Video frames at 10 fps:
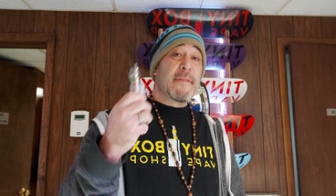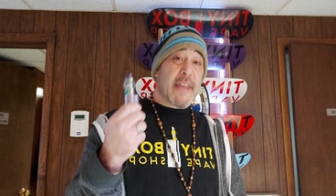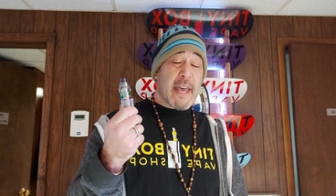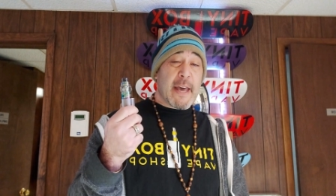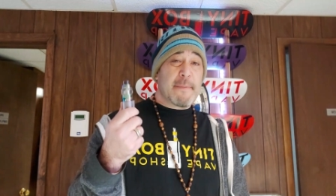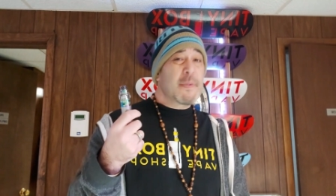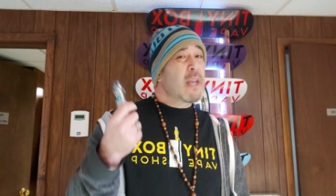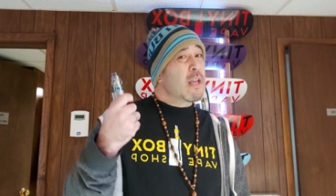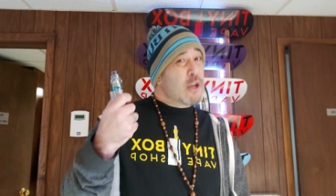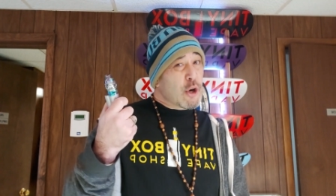then
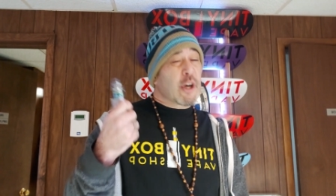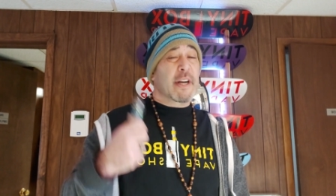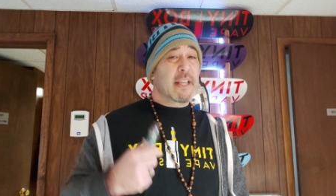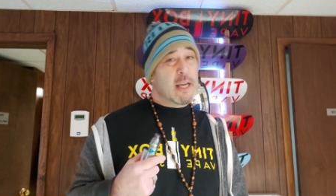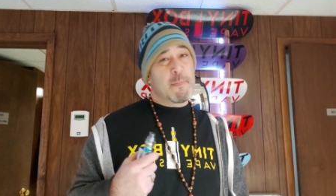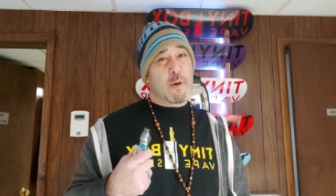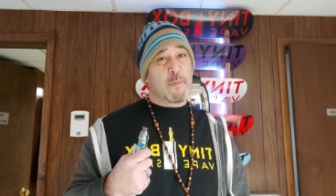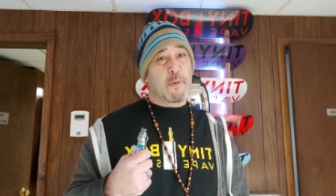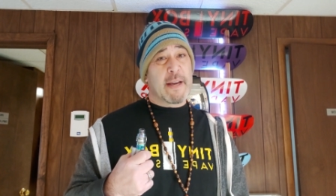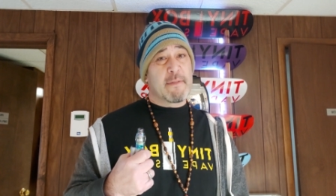you're going to keep your
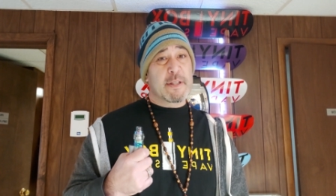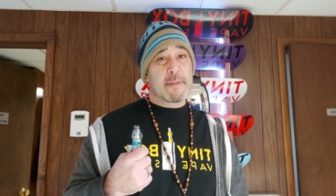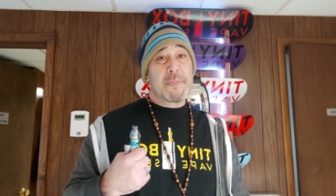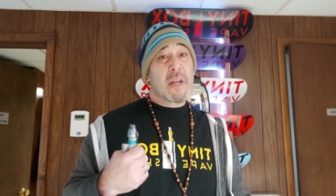flavors.